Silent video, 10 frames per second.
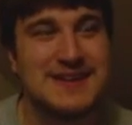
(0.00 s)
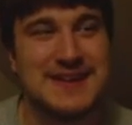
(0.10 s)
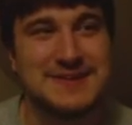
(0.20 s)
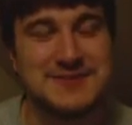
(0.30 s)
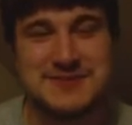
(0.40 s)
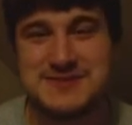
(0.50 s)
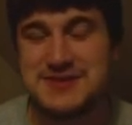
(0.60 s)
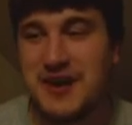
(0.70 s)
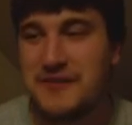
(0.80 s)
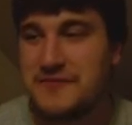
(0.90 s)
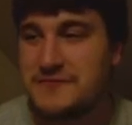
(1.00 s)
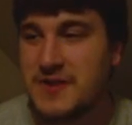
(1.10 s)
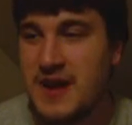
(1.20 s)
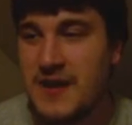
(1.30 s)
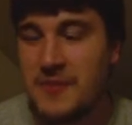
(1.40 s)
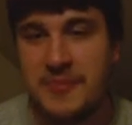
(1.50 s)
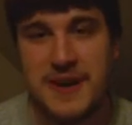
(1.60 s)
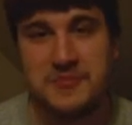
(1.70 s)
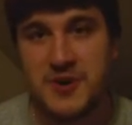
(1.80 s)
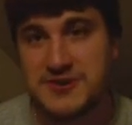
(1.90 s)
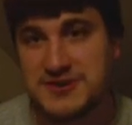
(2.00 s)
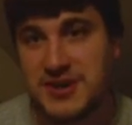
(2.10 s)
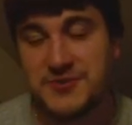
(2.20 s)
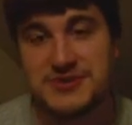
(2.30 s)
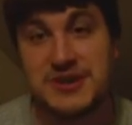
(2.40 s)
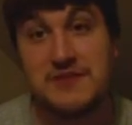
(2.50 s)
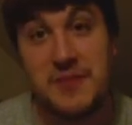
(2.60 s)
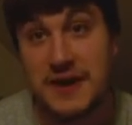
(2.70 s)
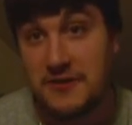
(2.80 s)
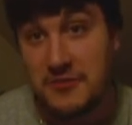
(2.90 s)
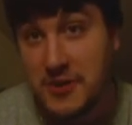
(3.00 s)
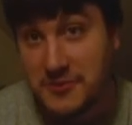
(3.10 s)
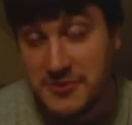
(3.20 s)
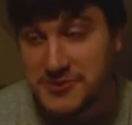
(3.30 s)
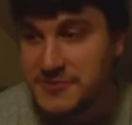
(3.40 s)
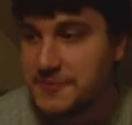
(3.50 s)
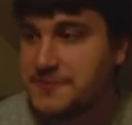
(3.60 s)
that's good stuff. The paintball sequence, everybody remembers.